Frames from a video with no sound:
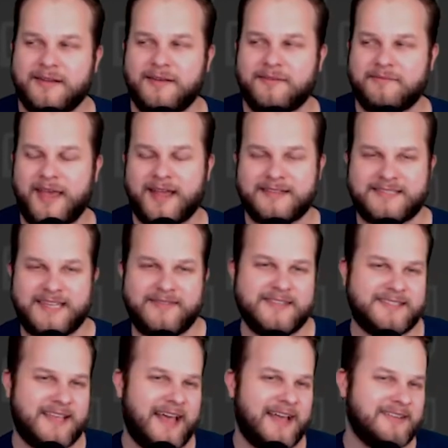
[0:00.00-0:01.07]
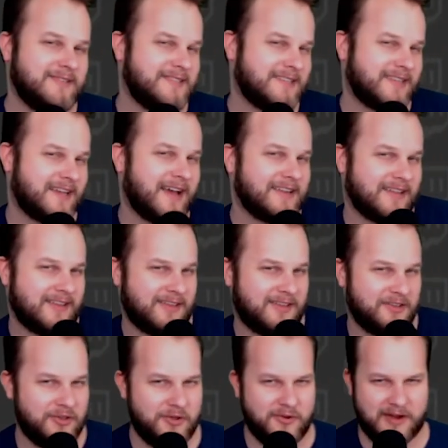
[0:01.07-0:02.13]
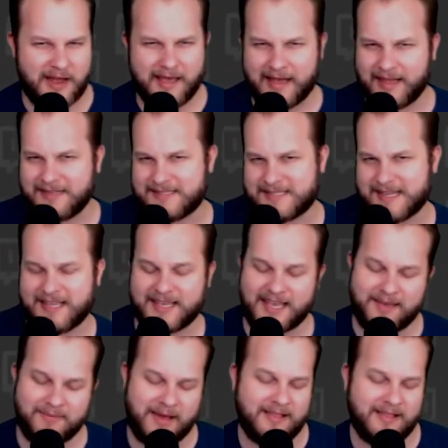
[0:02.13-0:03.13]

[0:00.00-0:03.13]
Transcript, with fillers: man, David Xanatos is kind of cute. I dig him.